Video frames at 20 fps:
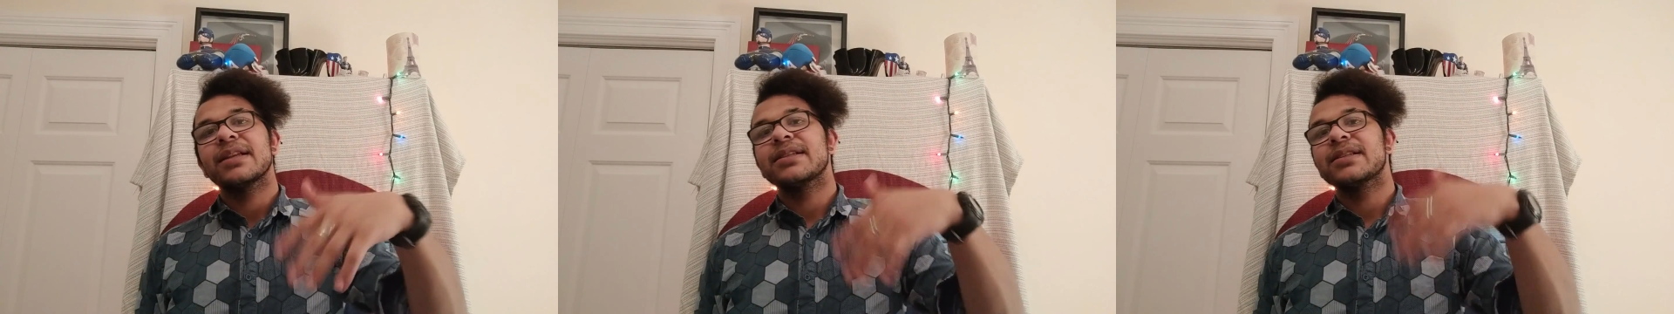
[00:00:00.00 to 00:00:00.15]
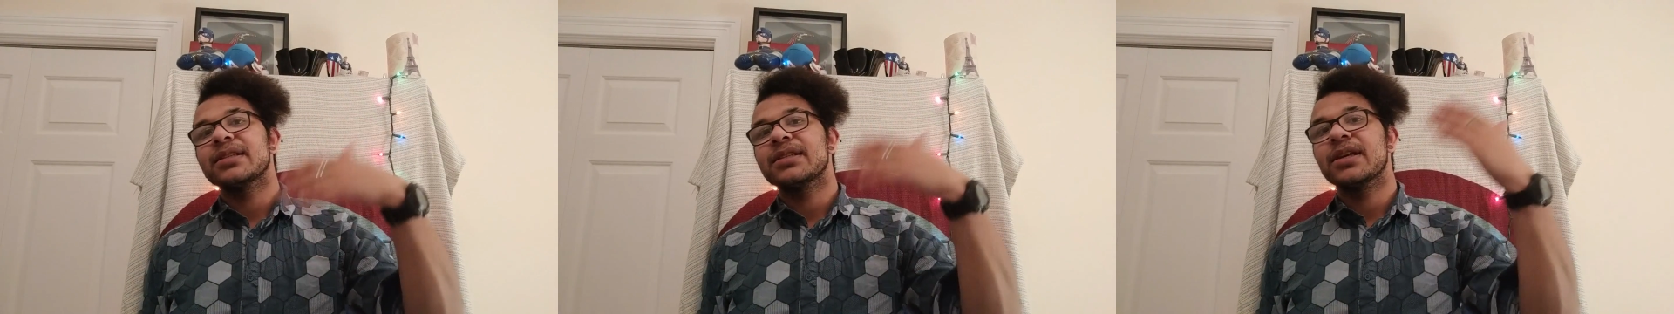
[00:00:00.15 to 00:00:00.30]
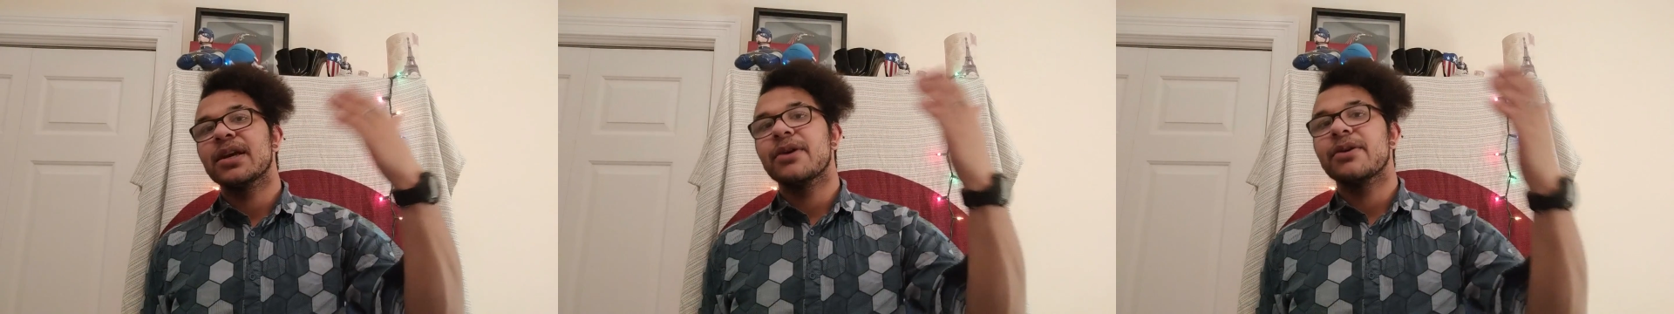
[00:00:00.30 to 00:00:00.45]
that
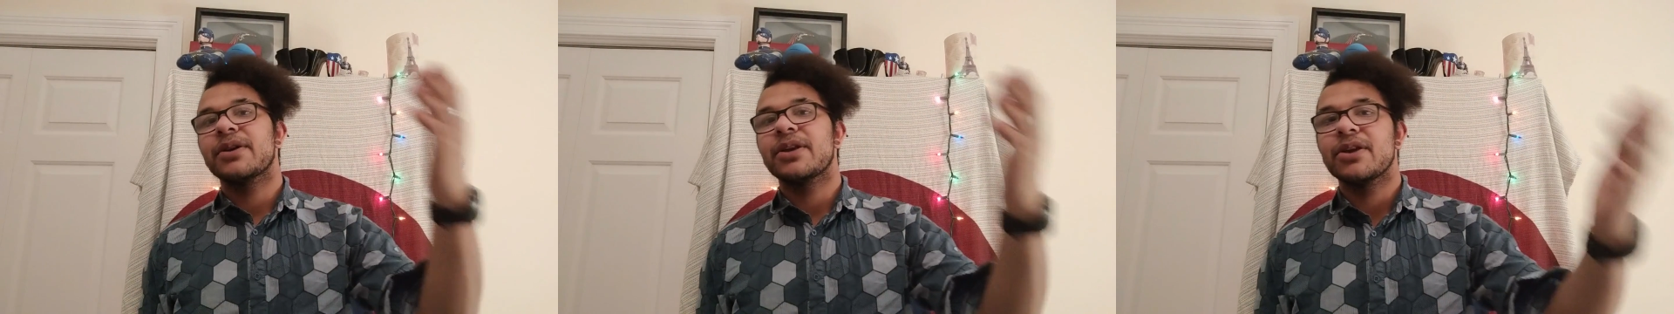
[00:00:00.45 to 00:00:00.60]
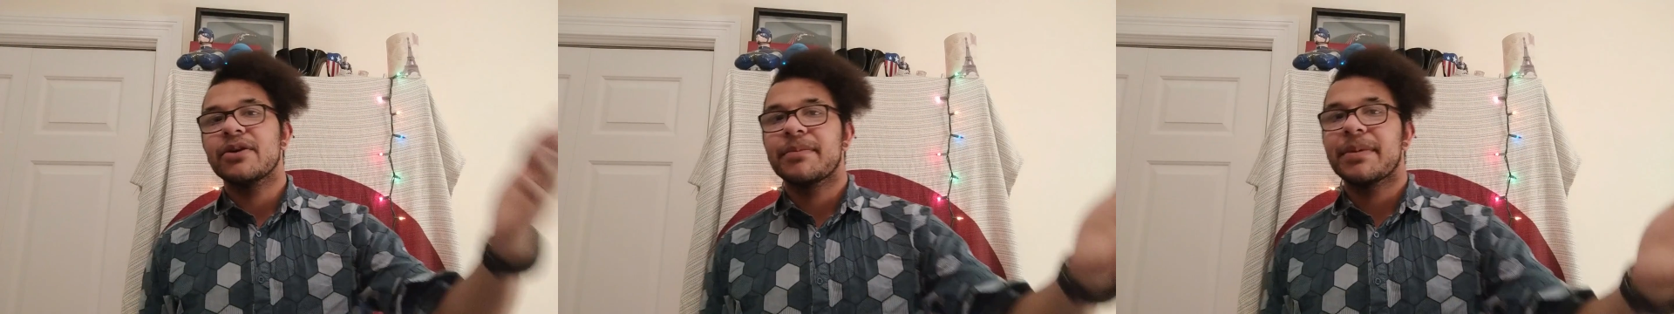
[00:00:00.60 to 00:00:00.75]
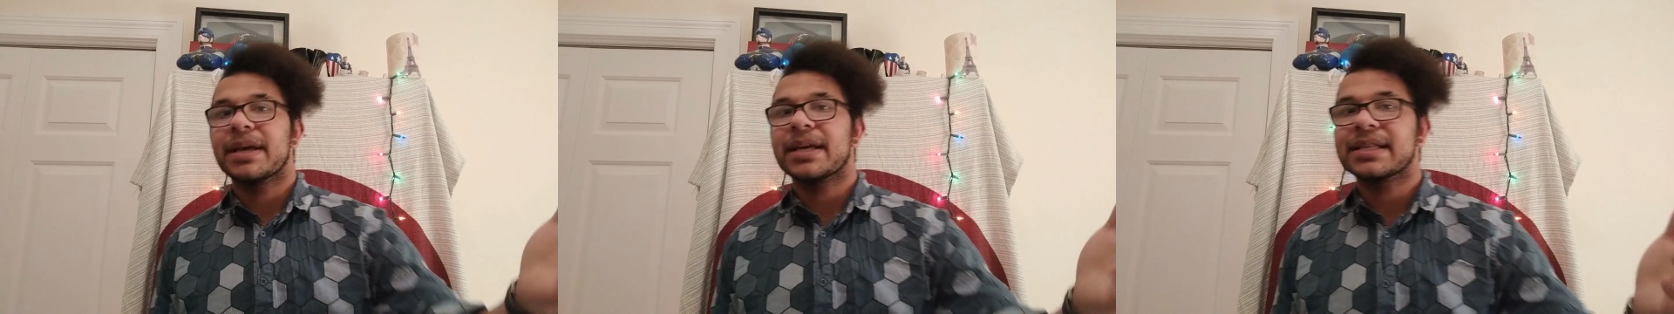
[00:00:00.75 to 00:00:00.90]
it's a
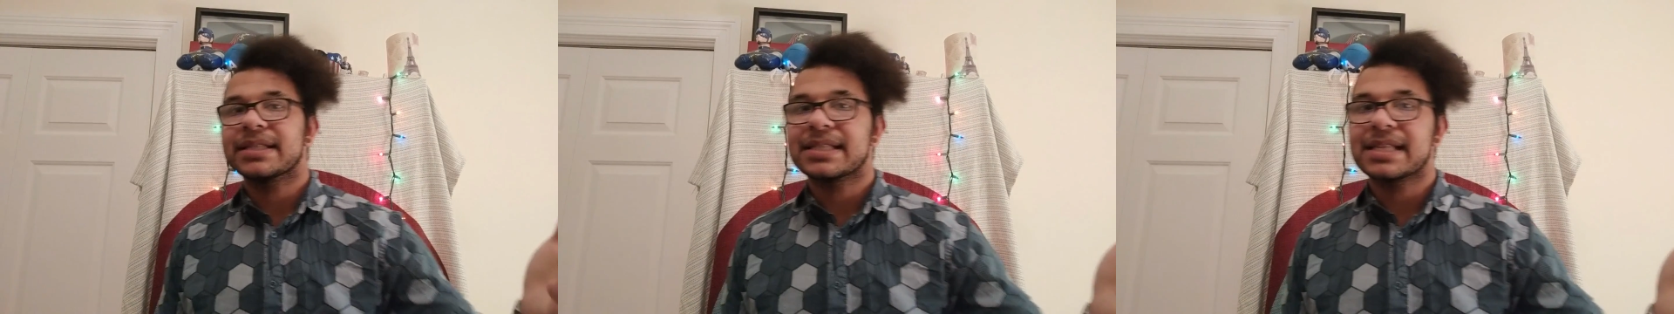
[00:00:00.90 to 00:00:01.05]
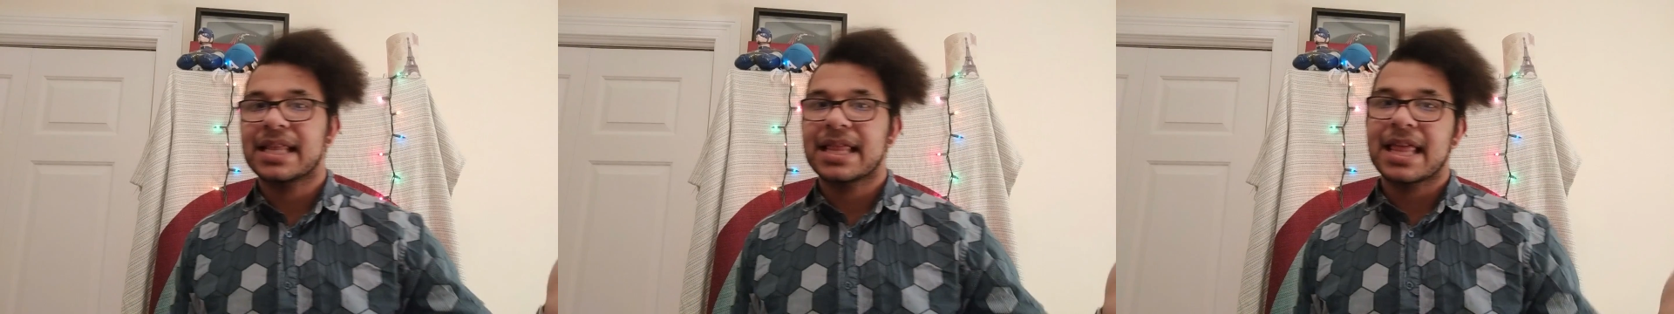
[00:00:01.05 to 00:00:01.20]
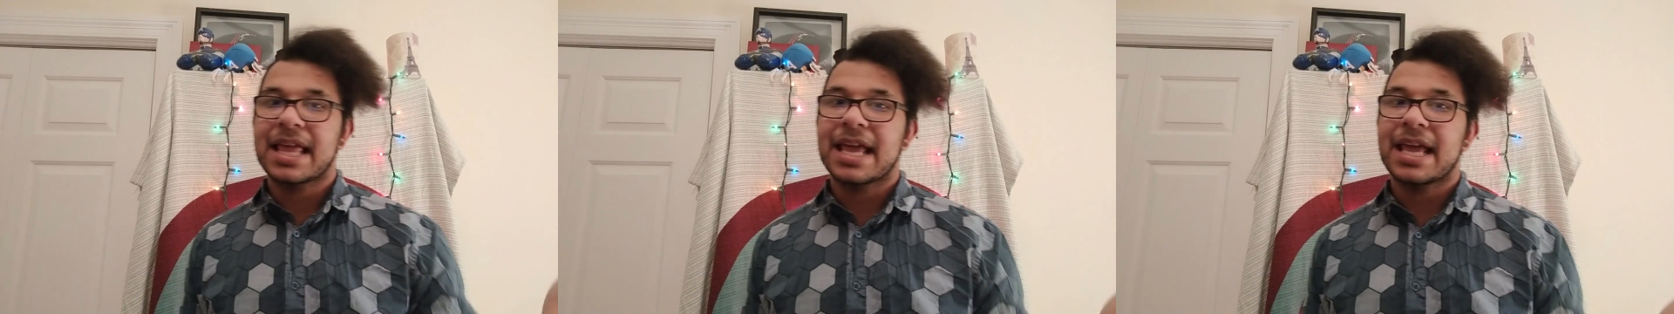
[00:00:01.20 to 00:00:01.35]

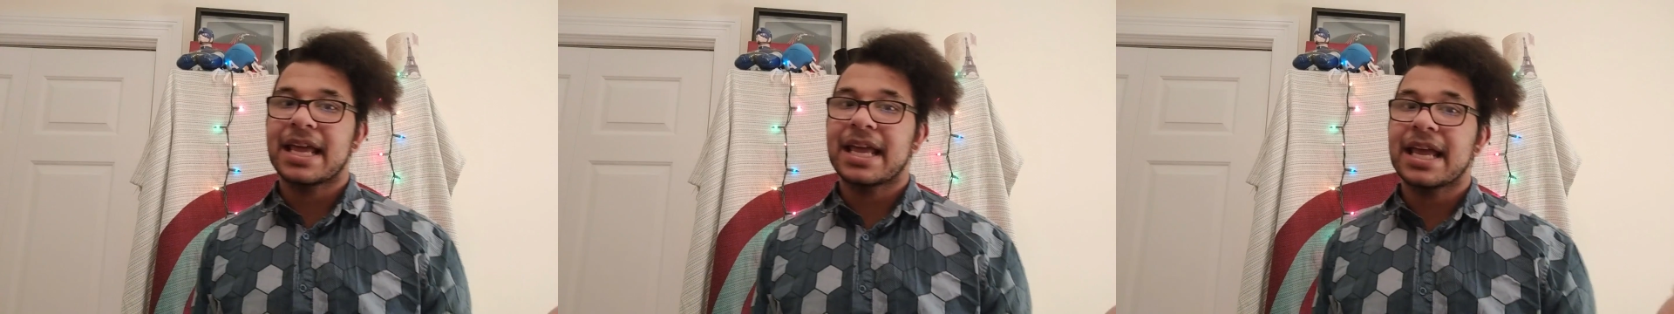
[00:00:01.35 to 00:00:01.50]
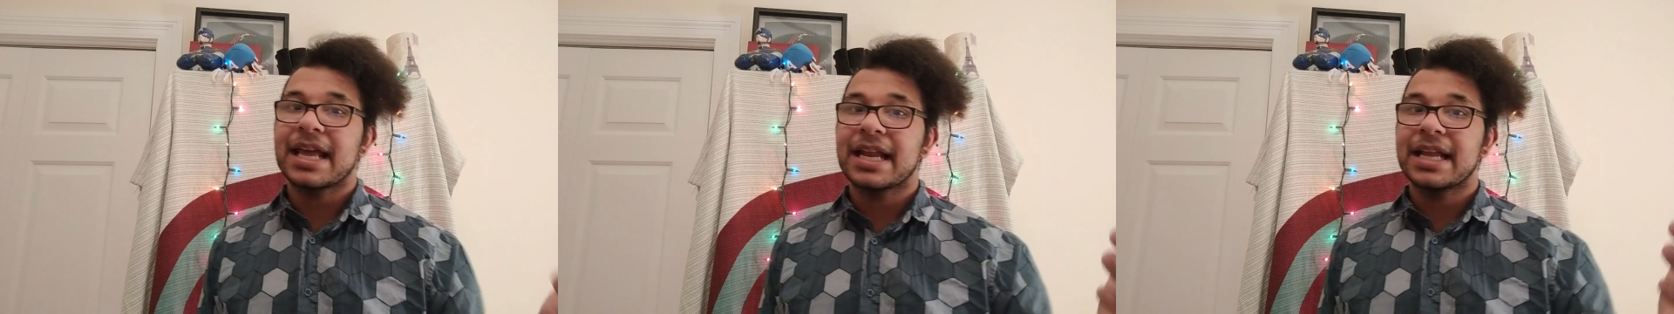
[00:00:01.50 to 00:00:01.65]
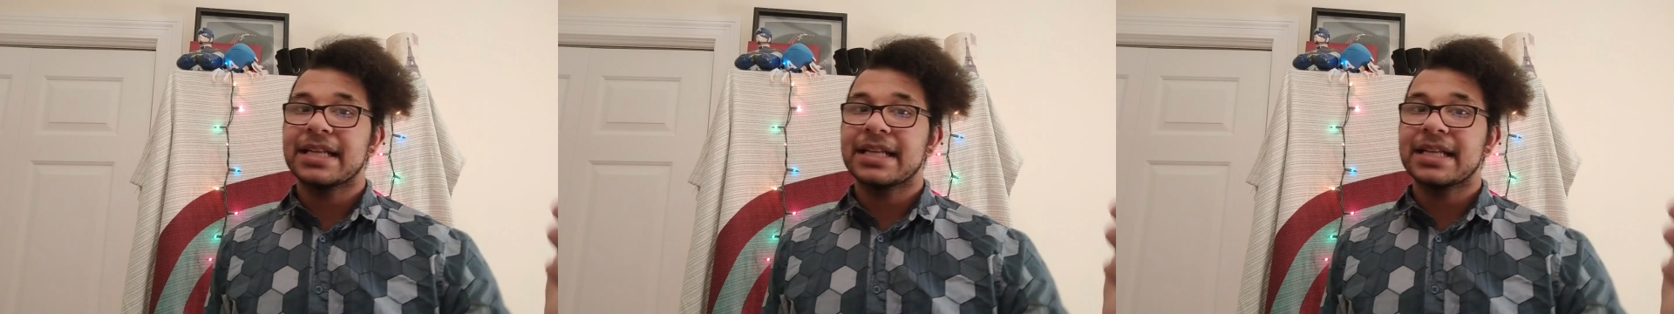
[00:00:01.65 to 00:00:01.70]
Tokyo-based thing